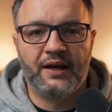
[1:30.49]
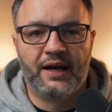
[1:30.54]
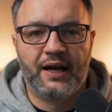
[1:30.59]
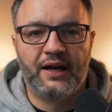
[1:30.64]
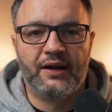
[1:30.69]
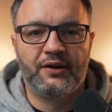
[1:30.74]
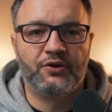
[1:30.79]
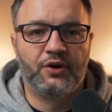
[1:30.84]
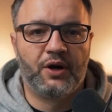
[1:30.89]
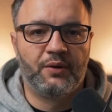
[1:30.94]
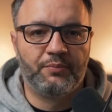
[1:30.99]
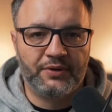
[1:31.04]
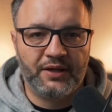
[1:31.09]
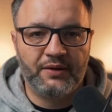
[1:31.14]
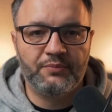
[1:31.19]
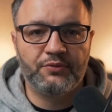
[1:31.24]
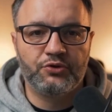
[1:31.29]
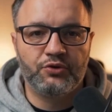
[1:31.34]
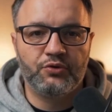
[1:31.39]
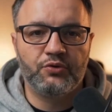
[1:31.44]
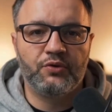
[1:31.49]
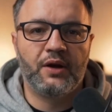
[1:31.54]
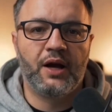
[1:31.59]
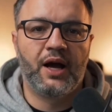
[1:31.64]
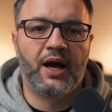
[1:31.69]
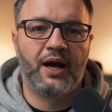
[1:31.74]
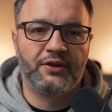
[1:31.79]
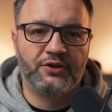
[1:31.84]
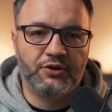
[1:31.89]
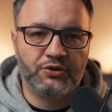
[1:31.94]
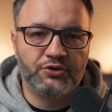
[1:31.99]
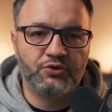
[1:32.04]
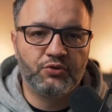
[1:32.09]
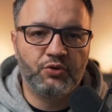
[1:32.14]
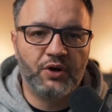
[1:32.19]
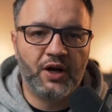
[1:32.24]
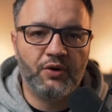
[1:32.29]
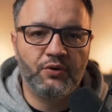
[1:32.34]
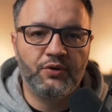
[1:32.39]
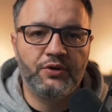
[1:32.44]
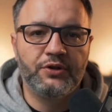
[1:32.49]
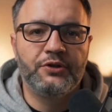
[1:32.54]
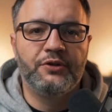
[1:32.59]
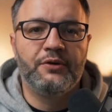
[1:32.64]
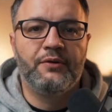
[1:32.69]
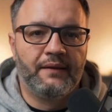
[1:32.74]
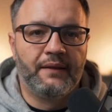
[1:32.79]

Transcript: and dropped them to under 2 hours.